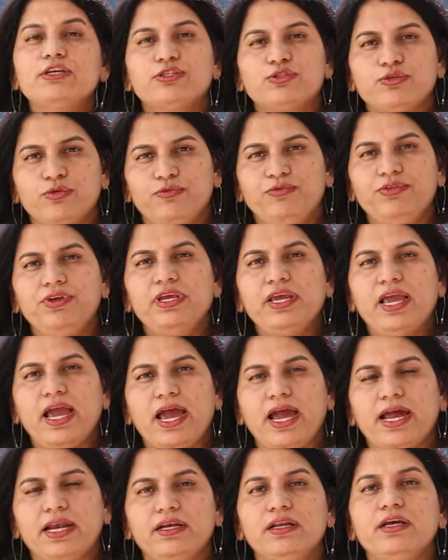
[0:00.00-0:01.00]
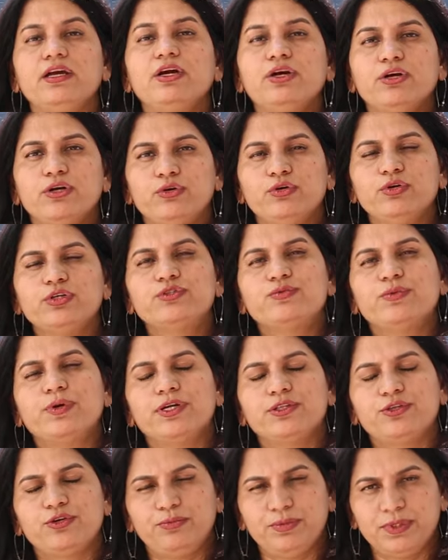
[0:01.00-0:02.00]
So, we had goods
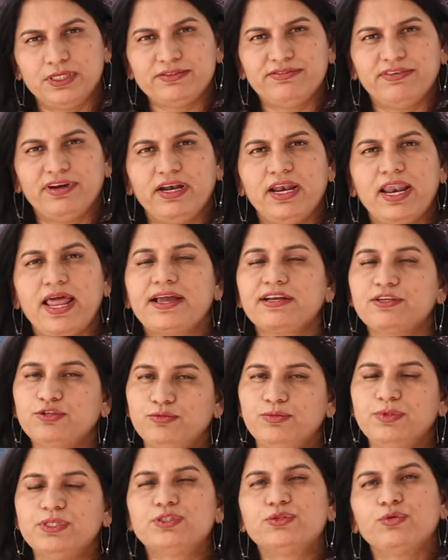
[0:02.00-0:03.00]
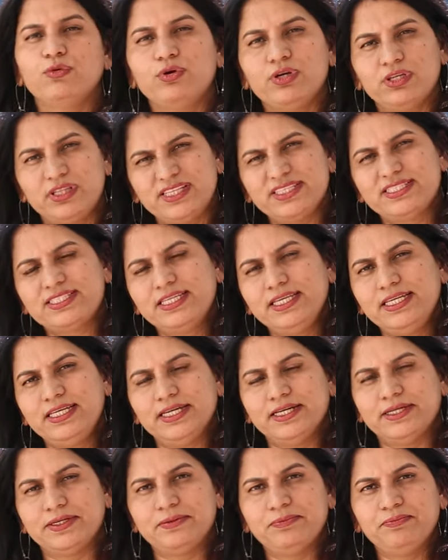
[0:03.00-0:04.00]
worth rupees 1 lakh to be sold this
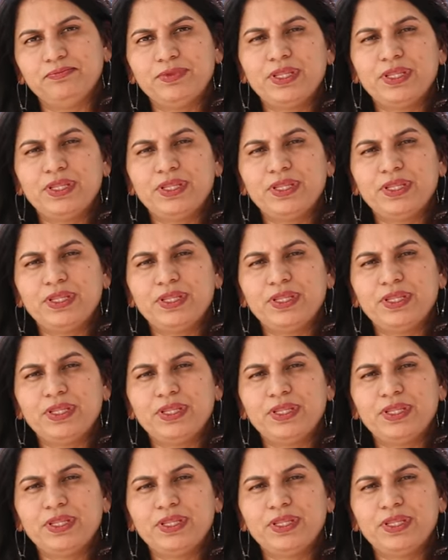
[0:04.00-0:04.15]
year